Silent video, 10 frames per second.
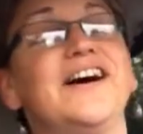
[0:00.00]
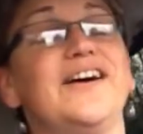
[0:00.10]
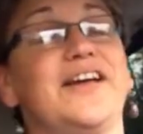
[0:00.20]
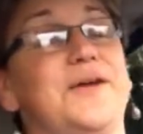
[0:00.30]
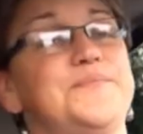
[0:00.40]

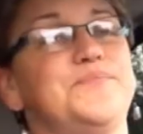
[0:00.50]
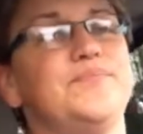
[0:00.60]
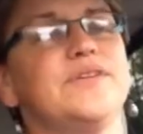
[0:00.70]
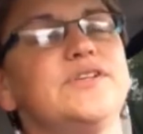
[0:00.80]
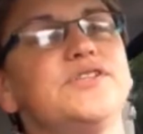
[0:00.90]
Okay,
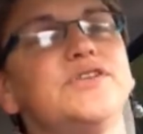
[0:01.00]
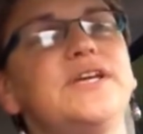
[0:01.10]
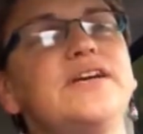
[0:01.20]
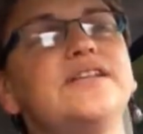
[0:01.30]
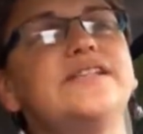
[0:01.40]
so
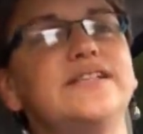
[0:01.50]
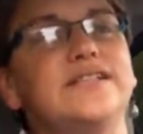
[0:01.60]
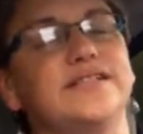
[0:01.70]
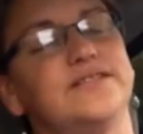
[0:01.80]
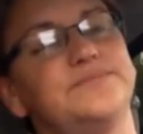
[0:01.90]
here's the
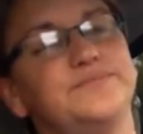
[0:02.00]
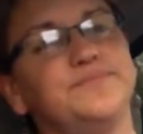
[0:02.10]
deal.